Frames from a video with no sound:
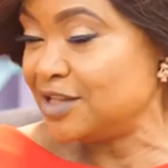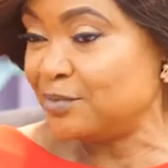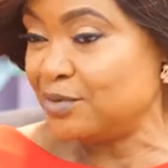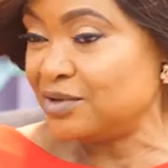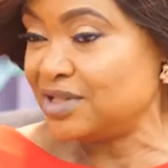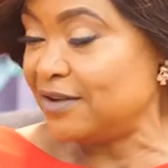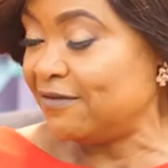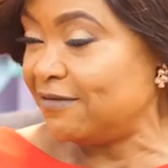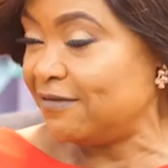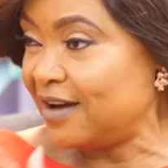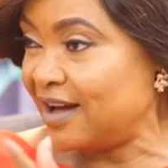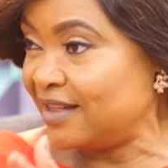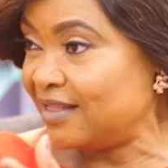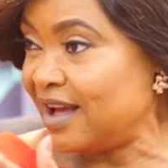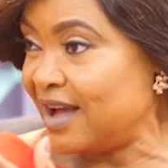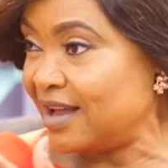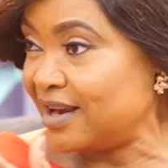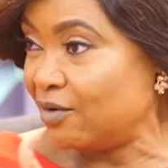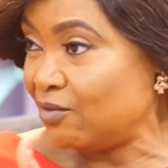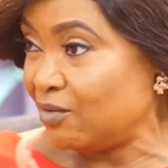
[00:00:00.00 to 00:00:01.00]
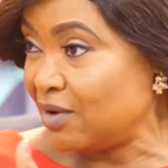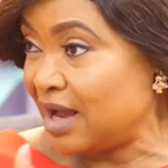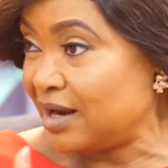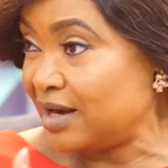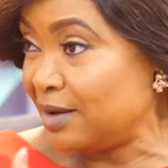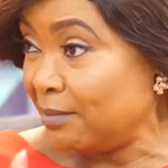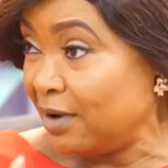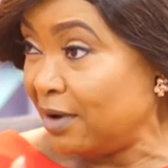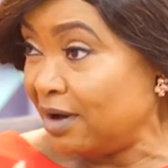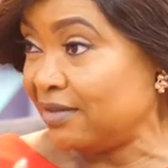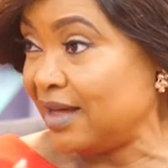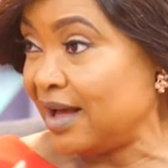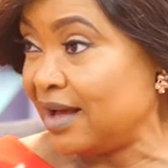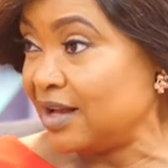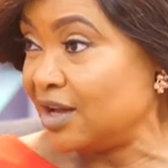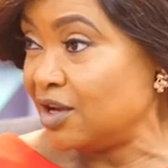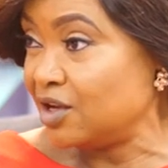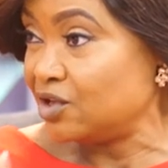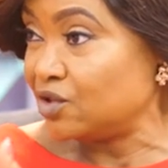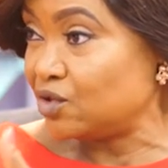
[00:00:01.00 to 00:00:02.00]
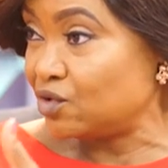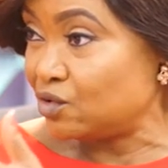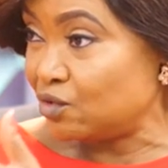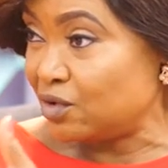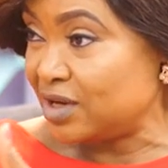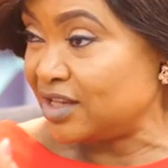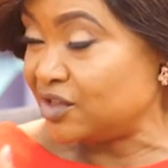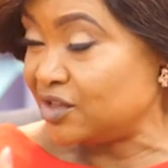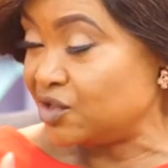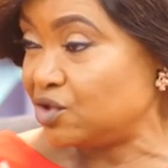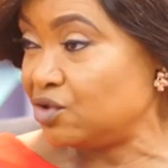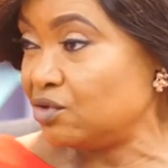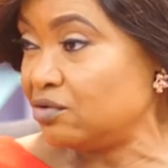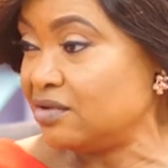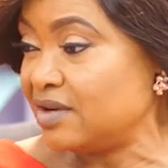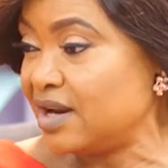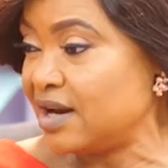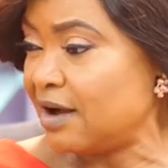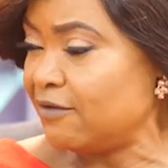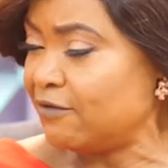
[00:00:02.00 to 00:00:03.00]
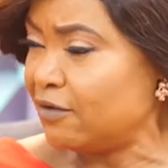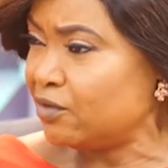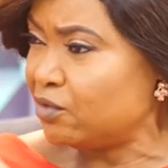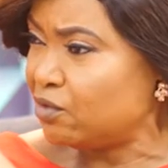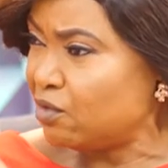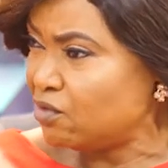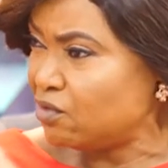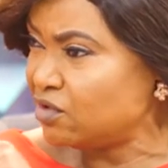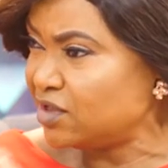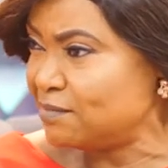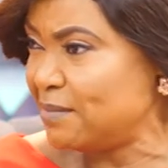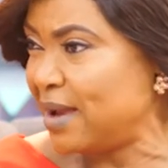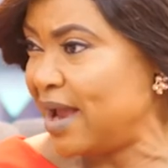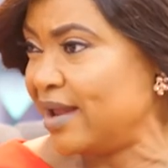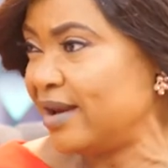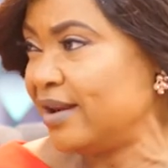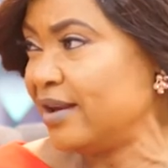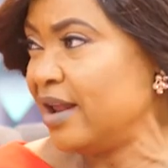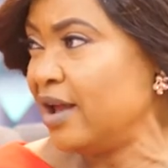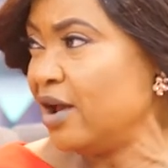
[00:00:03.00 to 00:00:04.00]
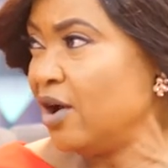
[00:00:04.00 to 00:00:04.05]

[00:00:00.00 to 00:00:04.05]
both a father and a mother to his children. And for those men